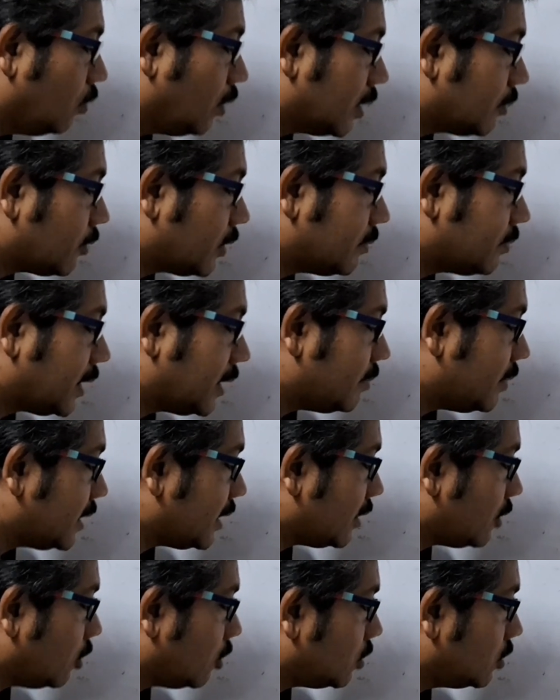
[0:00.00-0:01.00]
1.5
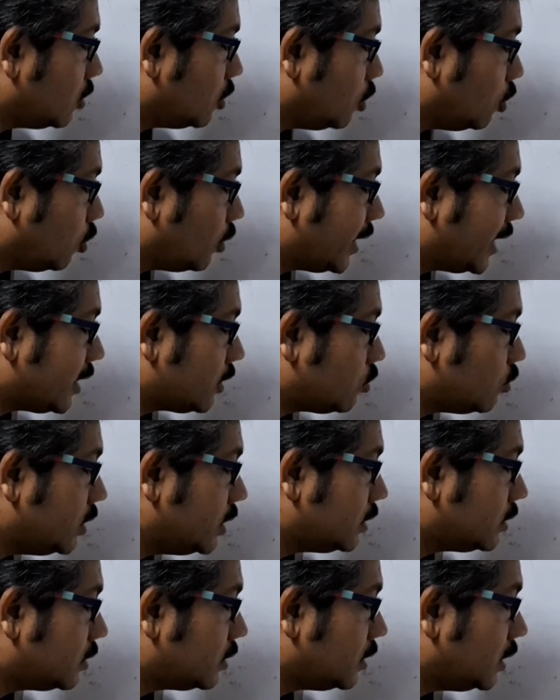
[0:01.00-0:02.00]
meter long, loaded
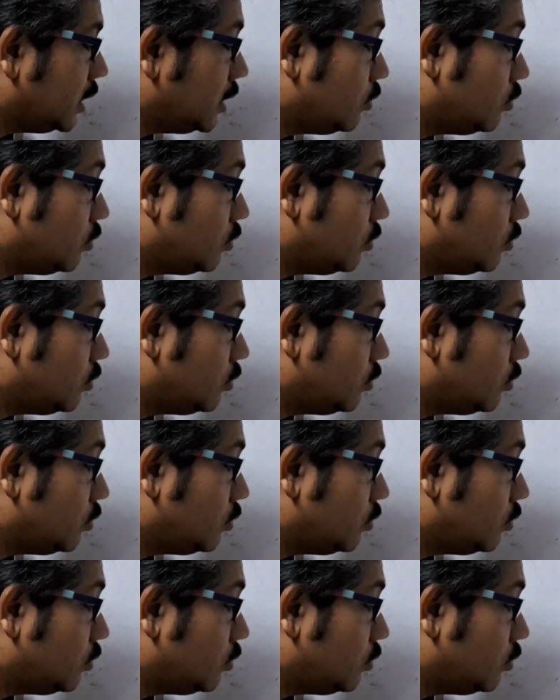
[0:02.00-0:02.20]
with